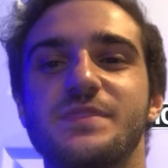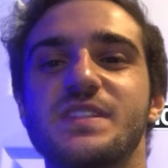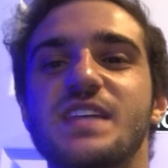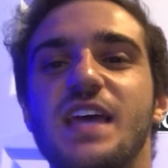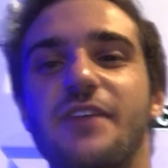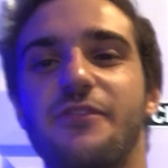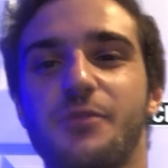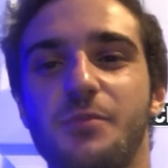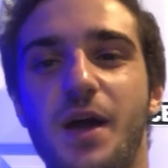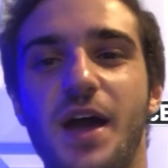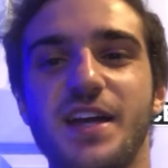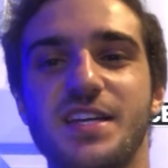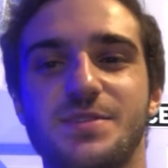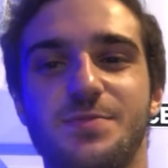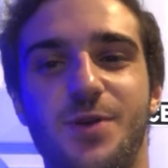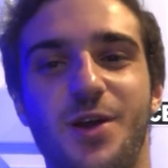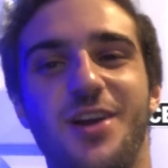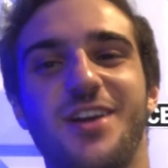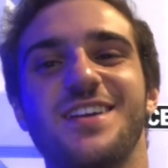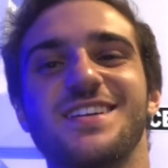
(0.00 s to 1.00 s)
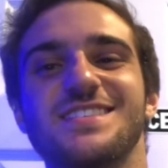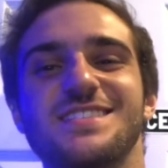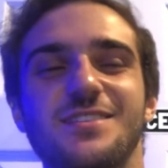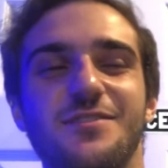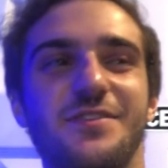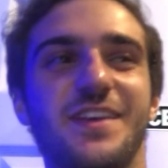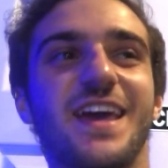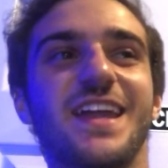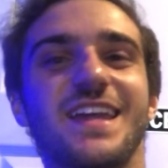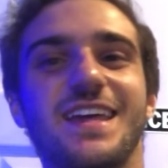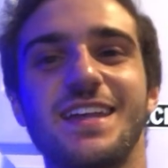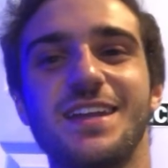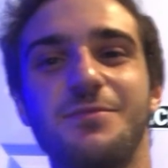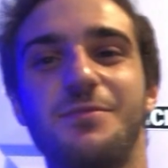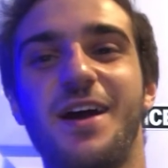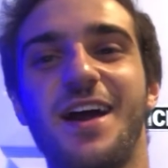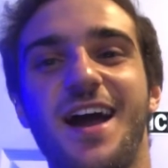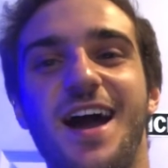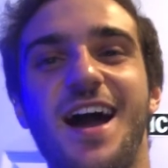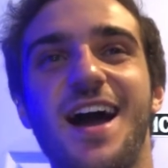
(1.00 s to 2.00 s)
take from my experience of getting it in
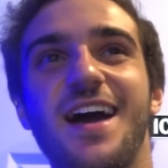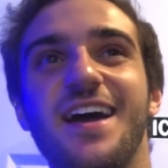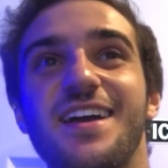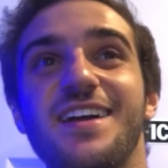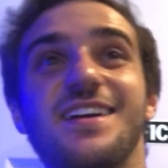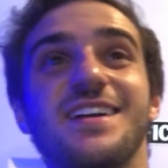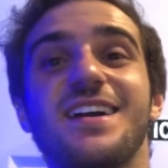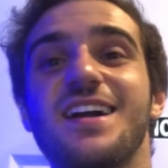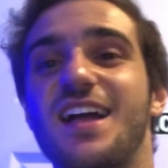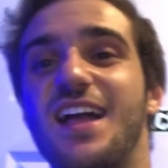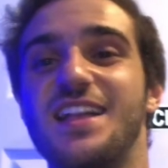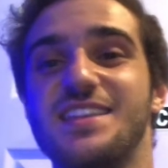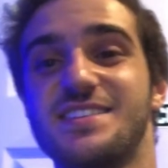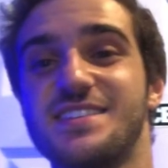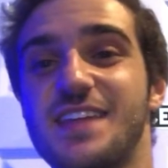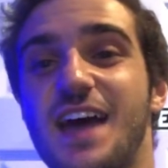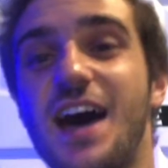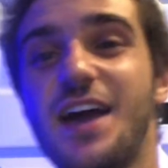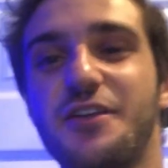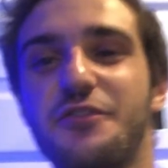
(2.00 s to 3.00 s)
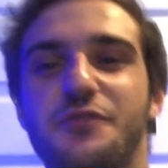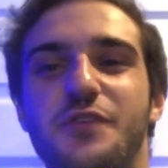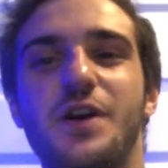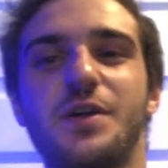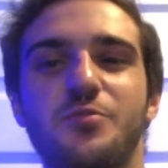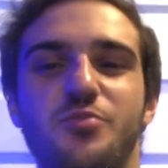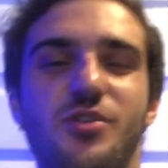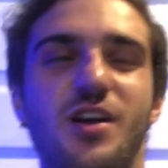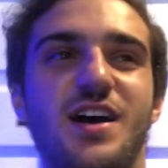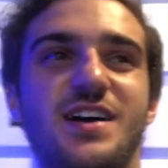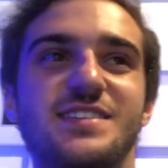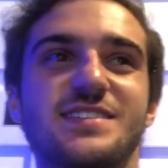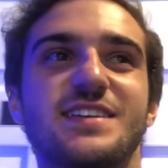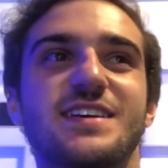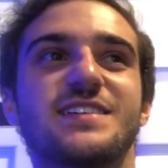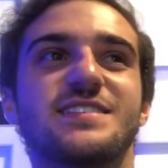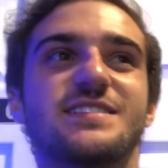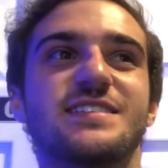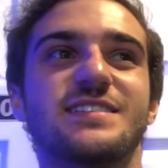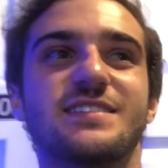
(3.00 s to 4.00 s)
my eye it's not a fun
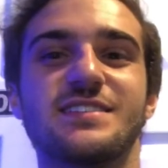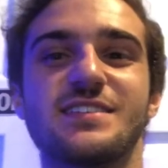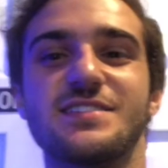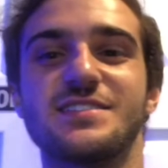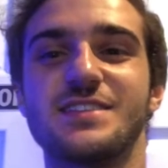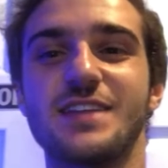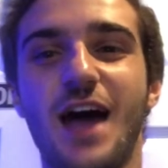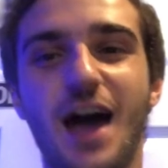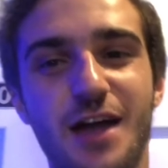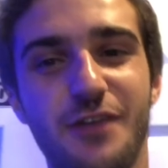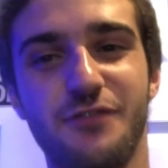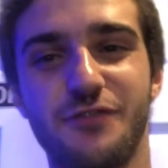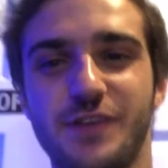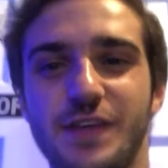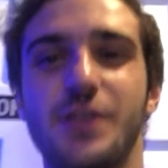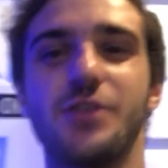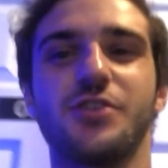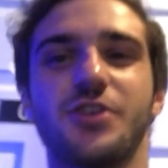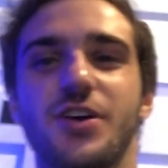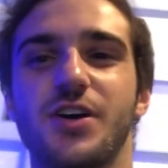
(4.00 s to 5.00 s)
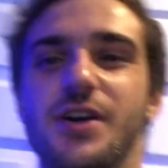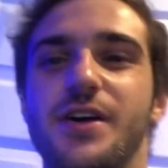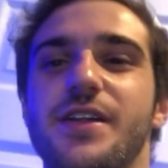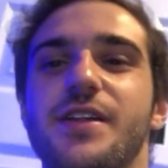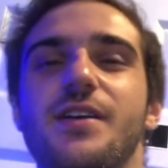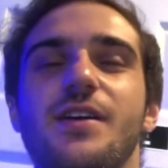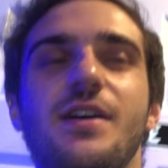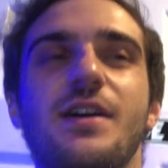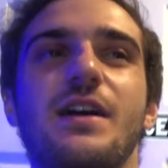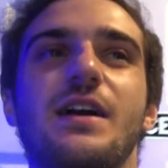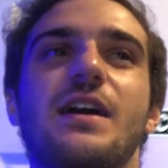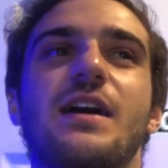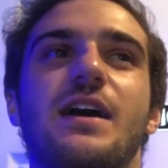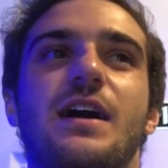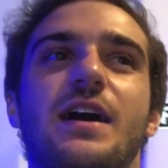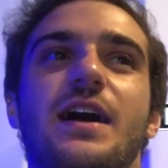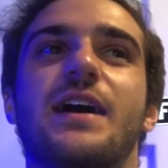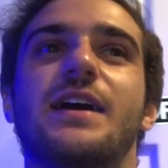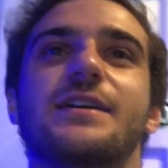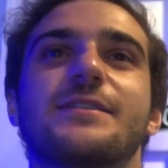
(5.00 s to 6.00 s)
process it does not feel good
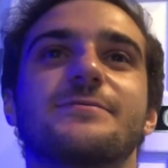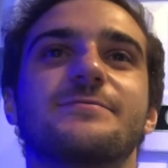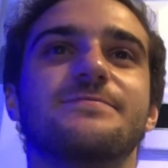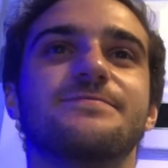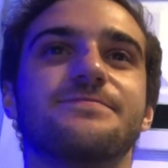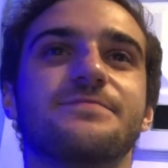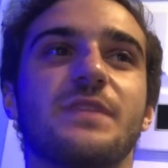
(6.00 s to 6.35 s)
um,